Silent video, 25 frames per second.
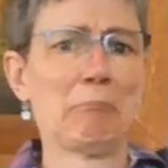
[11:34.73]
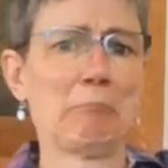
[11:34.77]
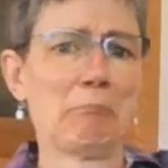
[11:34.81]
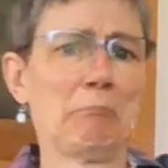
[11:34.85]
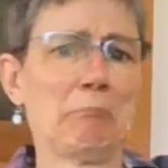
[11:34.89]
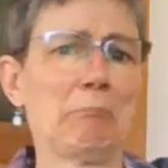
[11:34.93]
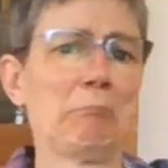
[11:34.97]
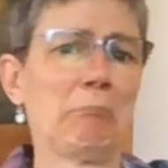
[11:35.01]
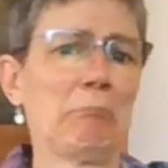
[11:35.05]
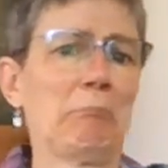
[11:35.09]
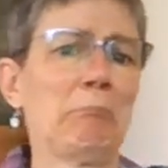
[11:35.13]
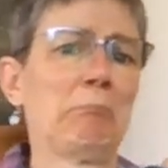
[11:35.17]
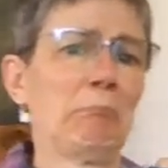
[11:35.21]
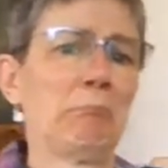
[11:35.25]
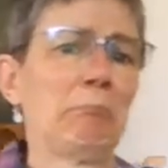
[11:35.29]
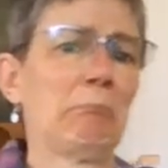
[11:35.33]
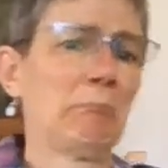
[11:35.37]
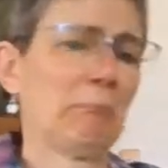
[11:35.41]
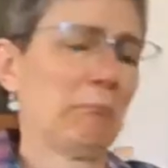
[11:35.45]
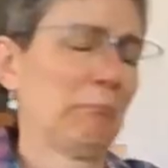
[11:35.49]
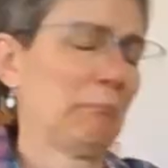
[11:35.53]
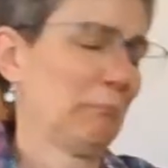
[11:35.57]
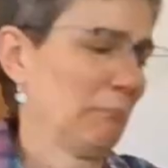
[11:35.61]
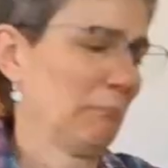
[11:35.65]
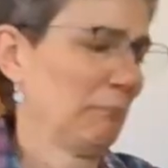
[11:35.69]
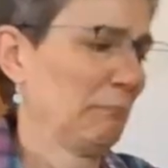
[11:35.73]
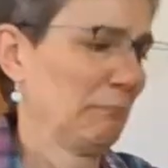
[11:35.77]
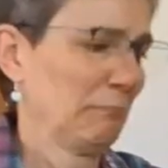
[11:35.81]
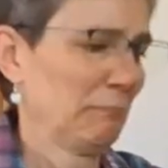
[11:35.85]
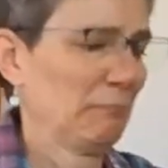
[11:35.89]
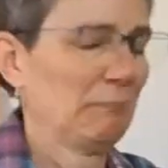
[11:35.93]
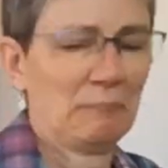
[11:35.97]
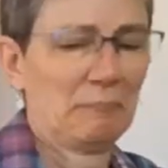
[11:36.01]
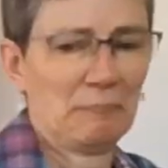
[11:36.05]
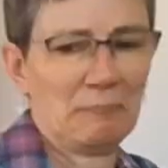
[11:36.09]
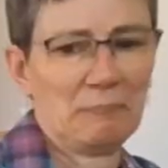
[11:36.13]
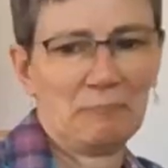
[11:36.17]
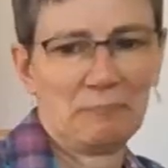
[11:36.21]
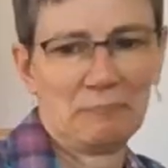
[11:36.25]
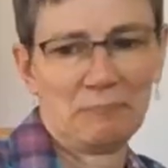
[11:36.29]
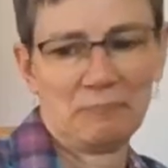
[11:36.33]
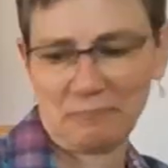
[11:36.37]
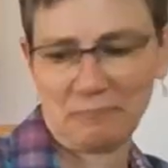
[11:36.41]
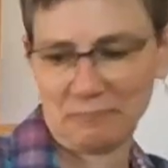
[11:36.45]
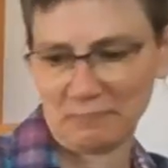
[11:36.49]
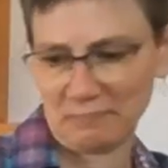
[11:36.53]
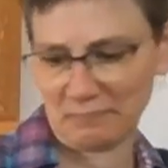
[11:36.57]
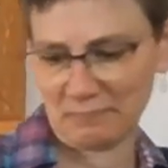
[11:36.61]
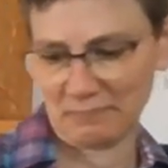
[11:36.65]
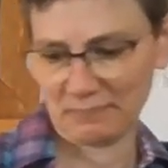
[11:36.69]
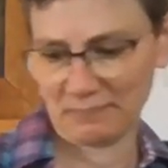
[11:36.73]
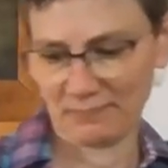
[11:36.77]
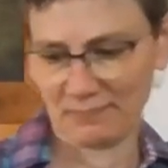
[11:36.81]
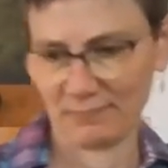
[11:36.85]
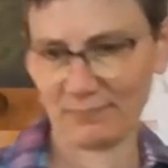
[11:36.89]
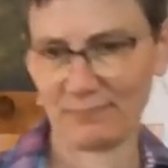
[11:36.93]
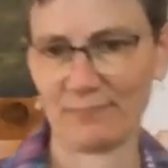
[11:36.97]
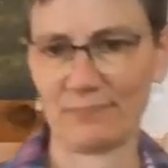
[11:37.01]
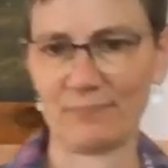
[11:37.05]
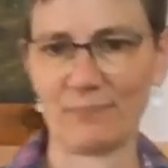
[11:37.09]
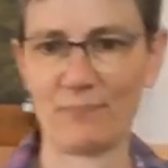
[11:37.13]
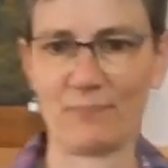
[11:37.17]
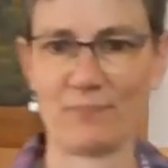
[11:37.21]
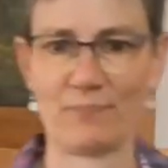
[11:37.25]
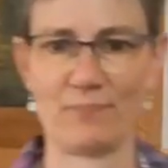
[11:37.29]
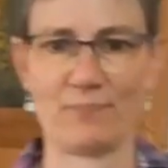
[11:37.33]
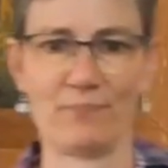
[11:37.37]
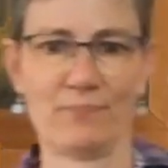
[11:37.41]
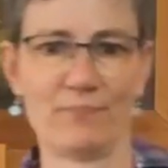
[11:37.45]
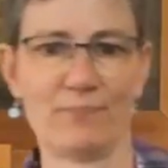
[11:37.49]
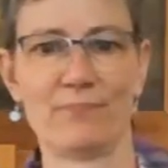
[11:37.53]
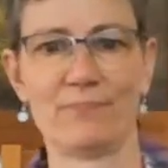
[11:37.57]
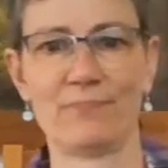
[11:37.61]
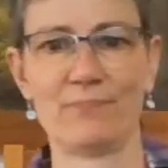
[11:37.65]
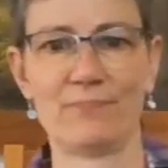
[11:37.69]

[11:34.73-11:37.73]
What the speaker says: (no one is talking)